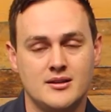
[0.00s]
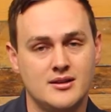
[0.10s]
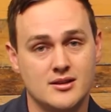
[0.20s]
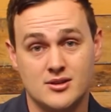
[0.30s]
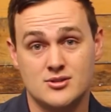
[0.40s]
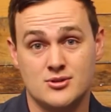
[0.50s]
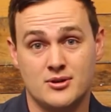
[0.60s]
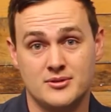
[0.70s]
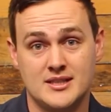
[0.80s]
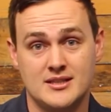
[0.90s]
You can
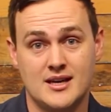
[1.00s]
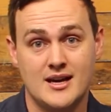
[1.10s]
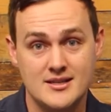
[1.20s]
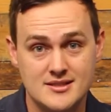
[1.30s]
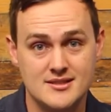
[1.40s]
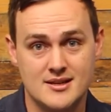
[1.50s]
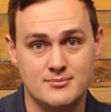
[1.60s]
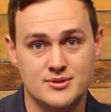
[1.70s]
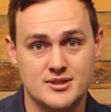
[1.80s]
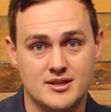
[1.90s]
control the AC
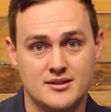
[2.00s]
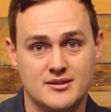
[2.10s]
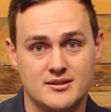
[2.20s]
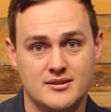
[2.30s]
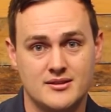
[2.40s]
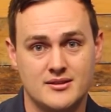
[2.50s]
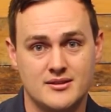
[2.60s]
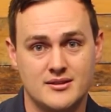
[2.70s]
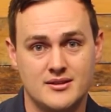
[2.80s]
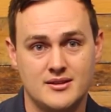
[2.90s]
temperature,
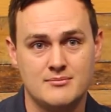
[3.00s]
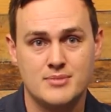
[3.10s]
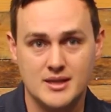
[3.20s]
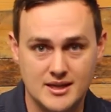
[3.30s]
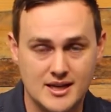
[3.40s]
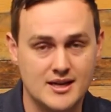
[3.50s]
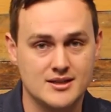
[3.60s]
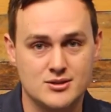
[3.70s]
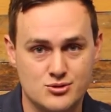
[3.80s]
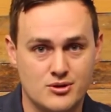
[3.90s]
but you can't
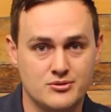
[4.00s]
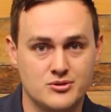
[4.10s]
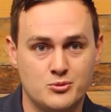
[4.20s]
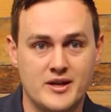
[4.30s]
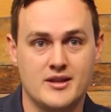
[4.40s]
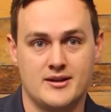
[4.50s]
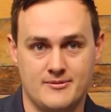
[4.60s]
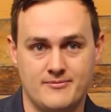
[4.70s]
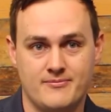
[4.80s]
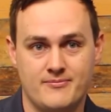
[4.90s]
control the weather.
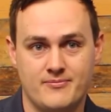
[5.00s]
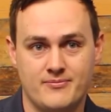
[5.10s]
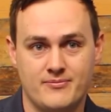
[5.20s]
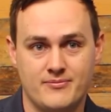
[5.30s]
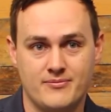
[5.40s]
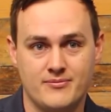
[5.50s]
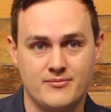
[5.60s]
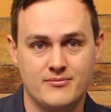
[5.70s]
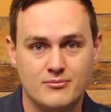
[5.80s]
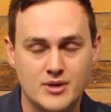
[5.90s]

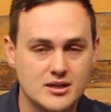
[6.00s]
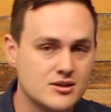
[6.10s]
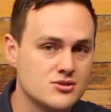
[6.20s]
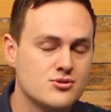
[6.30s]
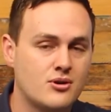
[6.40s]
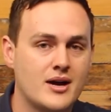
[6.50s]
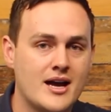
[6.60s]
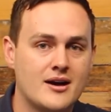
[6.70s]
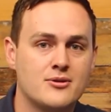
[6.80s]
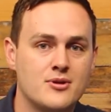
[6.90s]
We can control
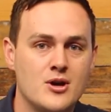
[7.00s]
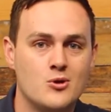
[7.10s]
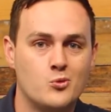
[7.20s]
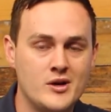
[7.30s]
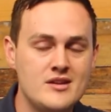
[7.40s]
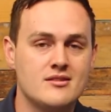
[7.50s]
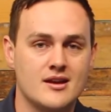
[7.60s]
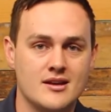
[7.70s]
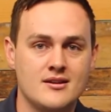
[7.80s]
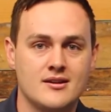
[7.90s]
how we
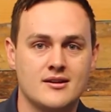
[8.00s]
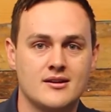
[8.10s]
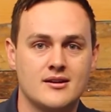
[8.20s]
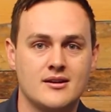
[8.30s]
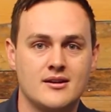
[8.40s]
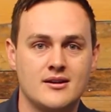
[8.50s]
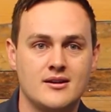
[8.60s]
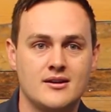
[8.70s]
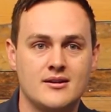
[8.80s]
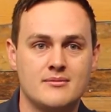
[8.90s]
think,
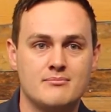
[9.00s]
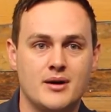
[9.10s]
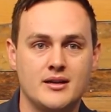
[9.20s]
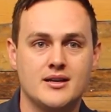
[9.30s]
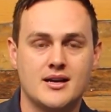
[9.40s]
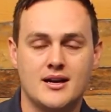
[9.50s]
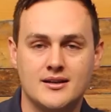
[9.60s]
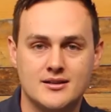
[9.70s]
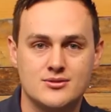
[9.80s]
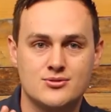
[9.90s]
but you
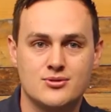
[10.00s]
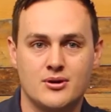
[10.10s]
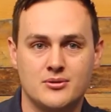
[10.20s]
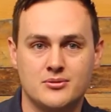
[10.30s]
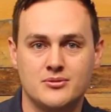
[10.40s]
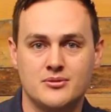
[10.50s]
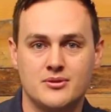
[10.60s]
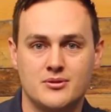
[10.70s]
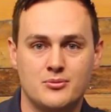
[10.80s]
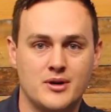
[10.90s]
can't control
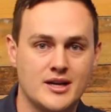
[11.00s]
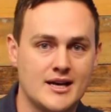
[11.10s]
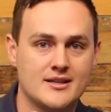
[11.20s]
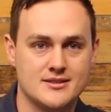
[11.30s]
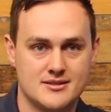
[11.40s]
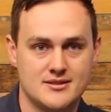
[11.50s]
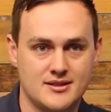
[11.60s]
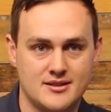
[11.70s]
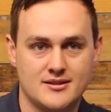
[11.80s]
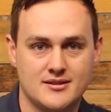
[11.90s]
what others
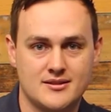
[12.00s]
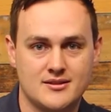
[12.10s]
think.